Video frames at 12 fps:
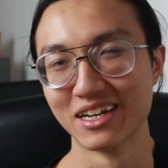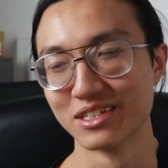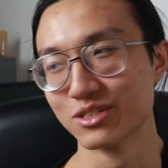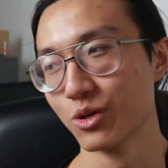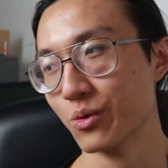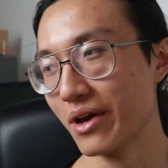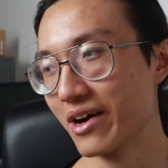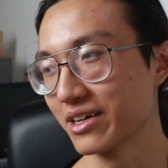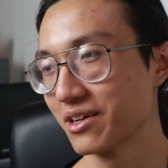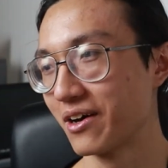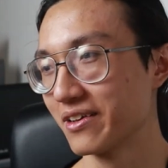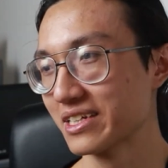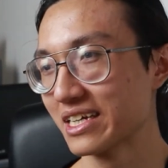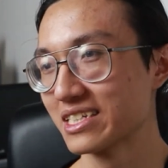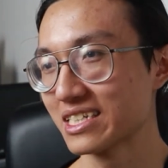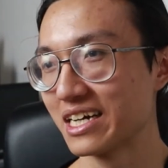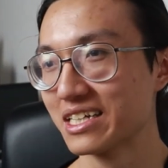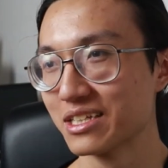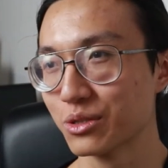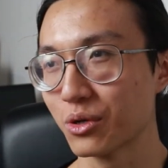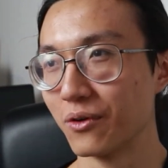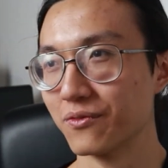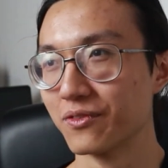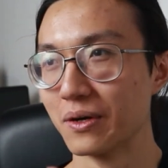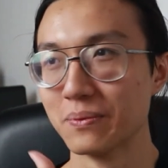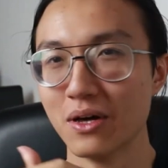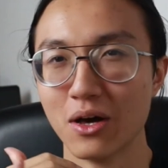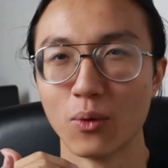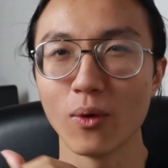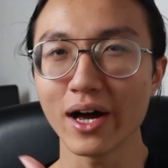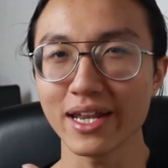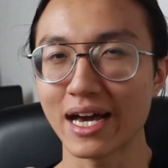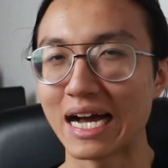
So we are calling each other to confirm what?